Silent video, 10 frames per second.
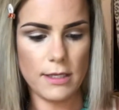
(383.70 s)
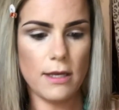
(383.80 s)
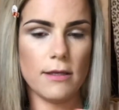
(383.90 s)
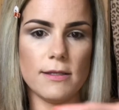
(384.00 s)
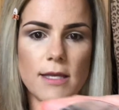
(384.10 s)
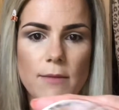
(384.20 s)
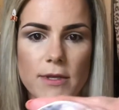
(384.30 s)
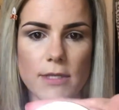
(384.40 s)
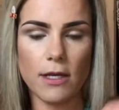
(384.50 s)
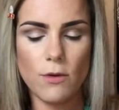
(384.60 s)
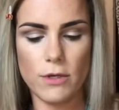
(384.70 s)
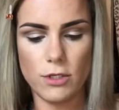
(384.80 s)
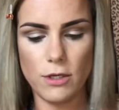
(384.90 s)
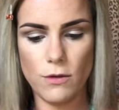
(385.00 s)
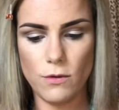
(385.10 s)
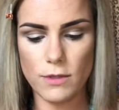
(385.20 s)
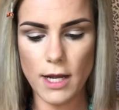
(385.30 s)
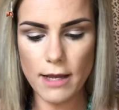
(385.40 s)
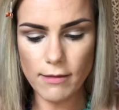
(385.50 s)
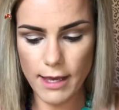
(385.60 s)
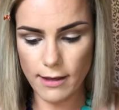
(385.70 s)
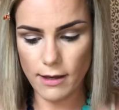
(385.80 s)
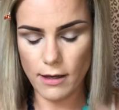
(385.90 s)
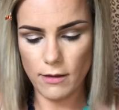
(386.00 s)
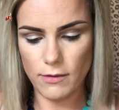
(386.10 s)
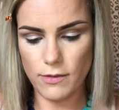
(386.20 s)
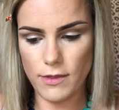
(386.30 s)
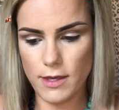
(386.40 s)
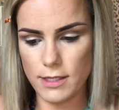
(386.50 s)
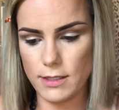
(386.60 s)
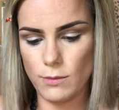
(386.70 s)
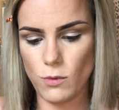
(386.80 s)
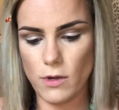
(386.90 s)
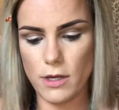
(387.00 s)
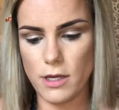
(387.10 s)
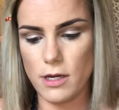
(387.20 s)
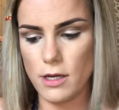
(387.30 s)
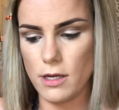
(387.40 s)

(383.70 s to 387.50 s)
Same as I always use. I like this one